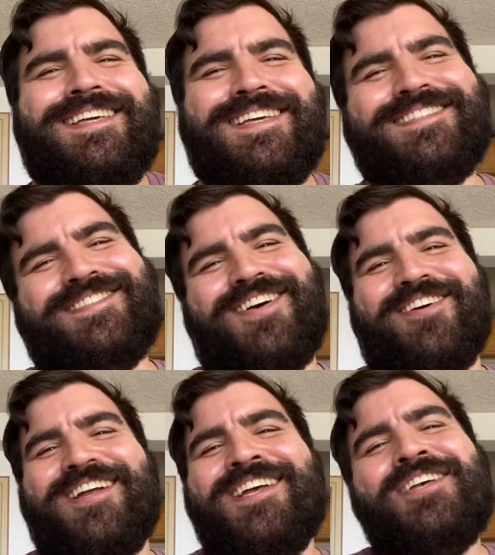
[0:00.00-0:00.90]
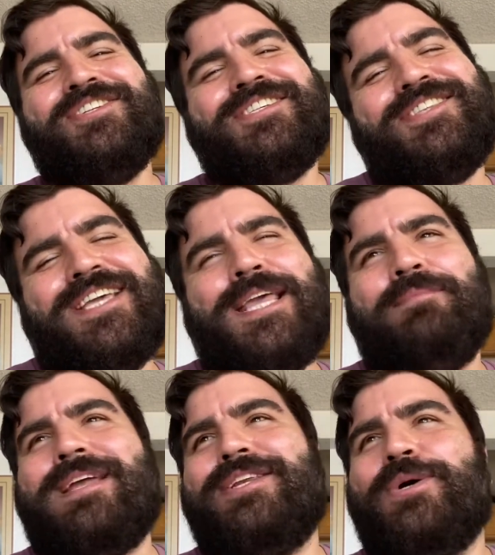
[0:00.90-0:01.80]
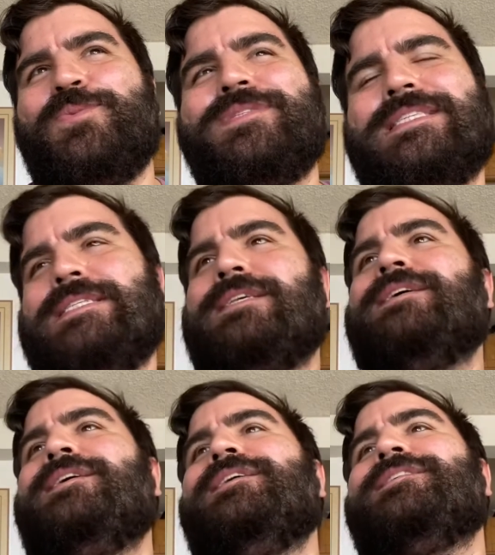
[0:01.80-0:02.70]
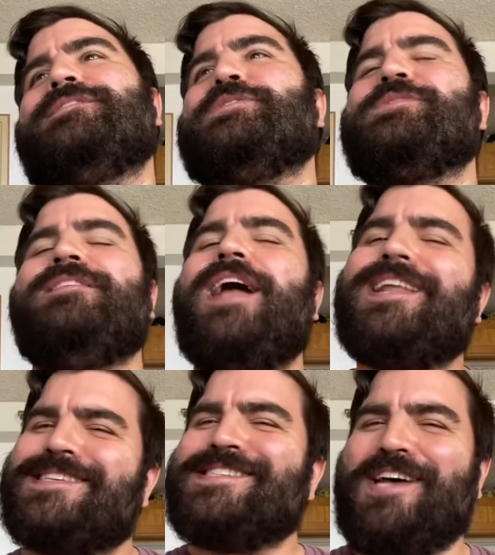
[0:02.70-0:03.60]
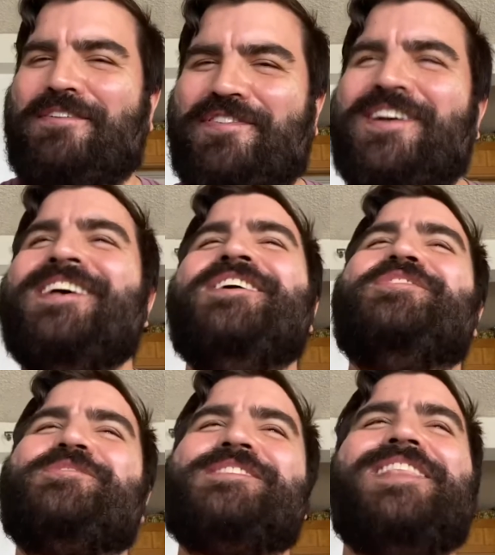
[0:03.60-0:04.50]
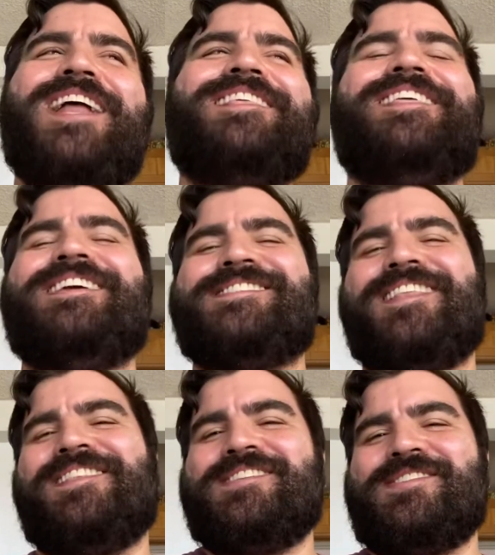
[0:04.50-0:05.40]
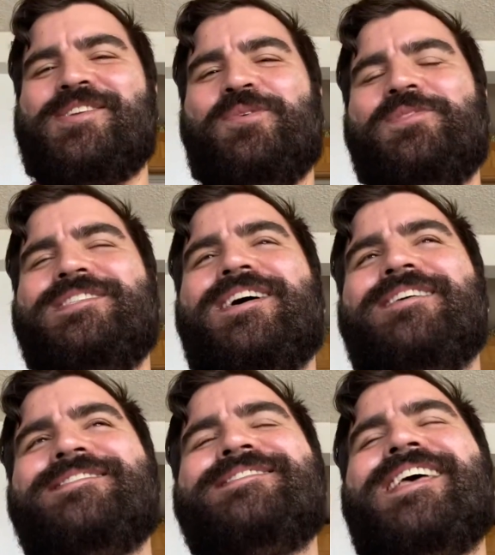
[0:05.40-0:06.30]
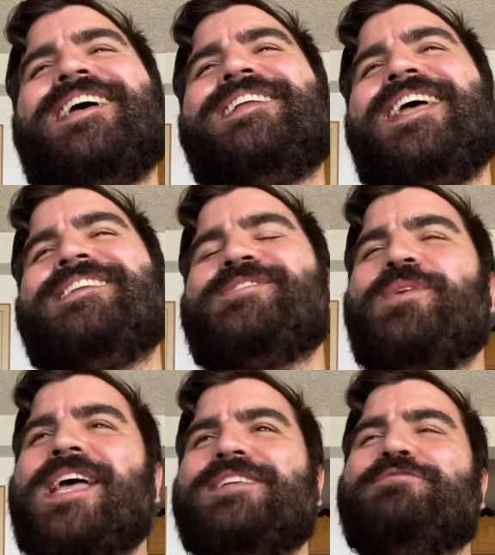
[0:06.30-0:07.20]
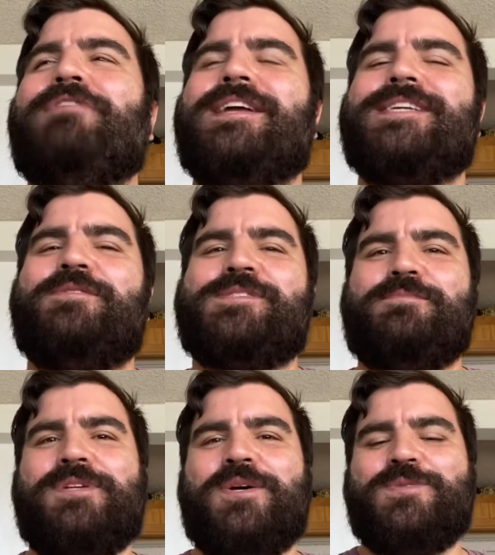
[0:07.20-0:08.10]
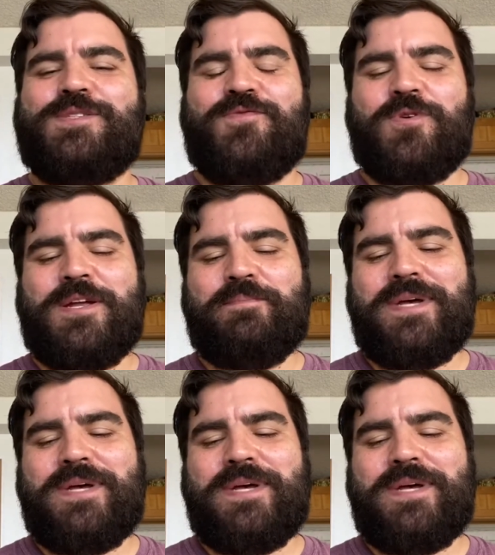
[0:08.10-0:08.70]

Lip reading: Sorry, just looking at my notes, because there's a lot of stuff, there's a lot of things that this stone does, and so I had to write down some notes for it.